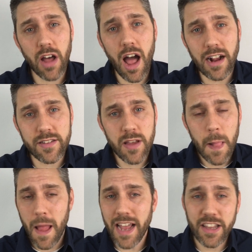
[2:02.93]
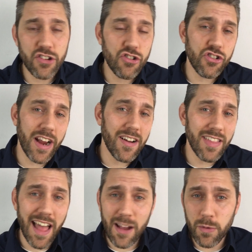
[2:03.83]
Docs, I can share
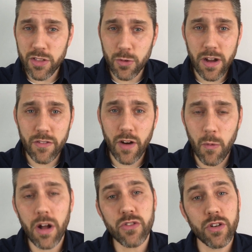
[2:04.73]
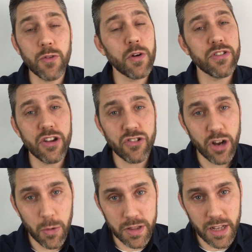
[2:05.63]
that with whoever I want. So of course I
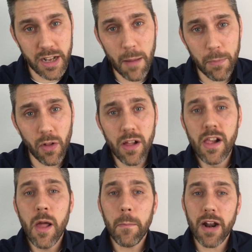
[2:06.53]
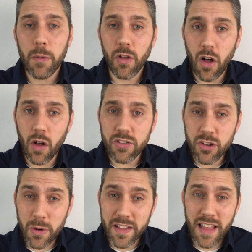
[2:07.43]
share it with the couple, but I will
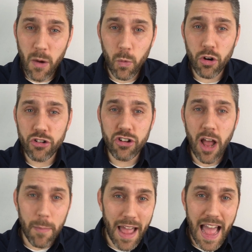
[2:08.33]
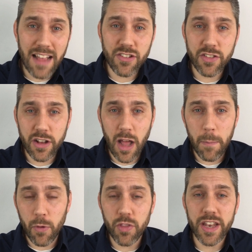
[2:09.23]
also in that workshop ask the
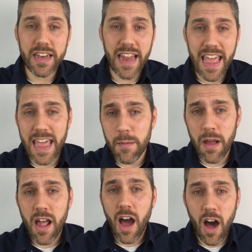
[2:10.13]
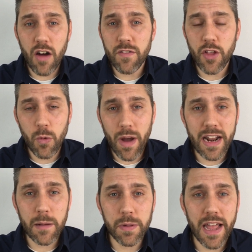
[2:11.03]
couple the name of their
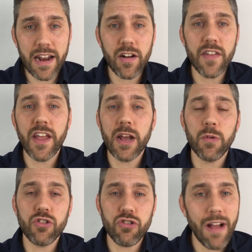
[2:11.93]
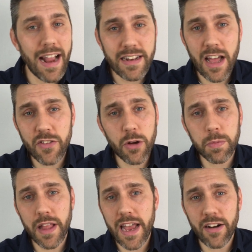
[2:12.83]
wedding planner, and then I will track down their
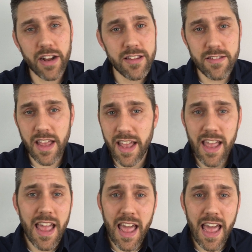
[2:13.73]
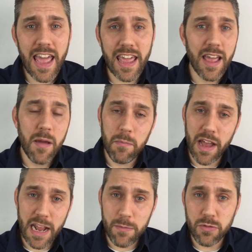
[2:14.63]
planner and say, hey,
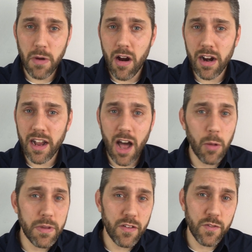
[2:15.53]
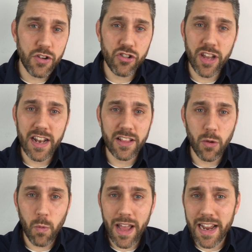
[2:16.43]
my name's Mark, I'll be officiating
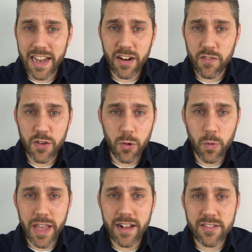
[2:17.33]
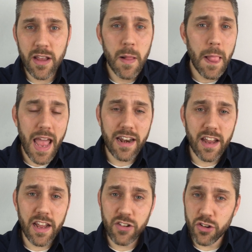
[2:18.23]
the wedding in a few weeks,
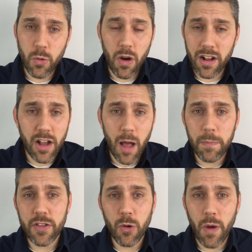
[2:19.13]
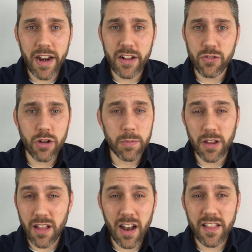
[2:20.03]
and do you want a copy of the wedding script?
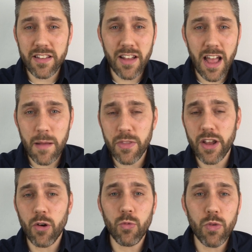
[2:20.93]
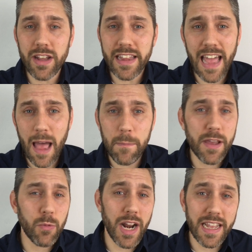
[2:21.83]
A lot of the time they are really
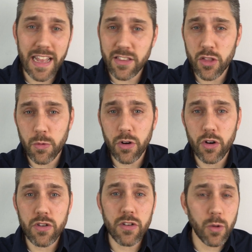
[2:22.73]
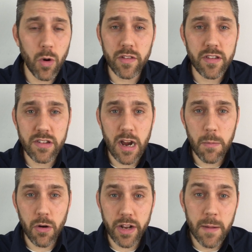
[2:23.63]
happy, and when I get to the rehearsal or the
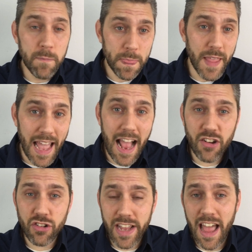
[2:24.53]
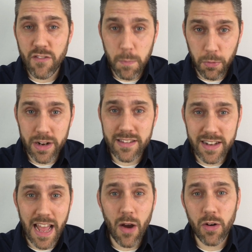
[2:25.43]
ceremony, they actually have
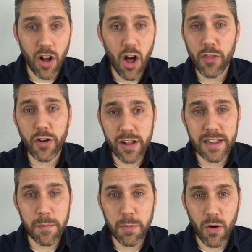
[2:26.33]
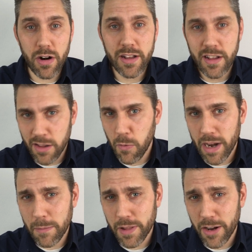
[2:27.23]
printed out on their clipboard,
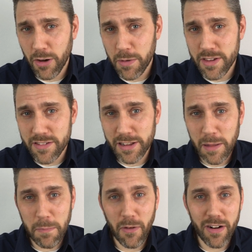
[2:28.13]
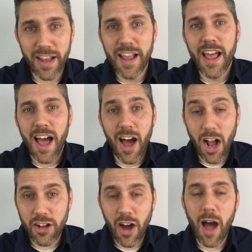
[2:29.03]
wedding planner always has a clipboard,
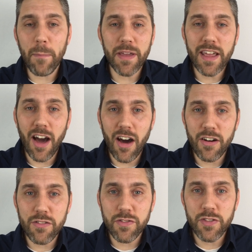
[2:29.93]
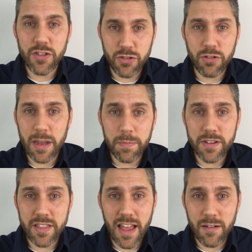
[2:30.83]
a copy of the
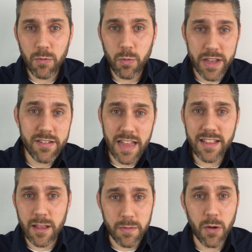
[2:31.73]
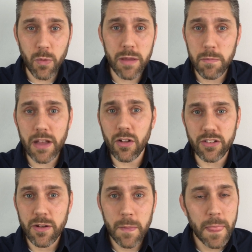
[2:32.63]
script that we sent them, that we built.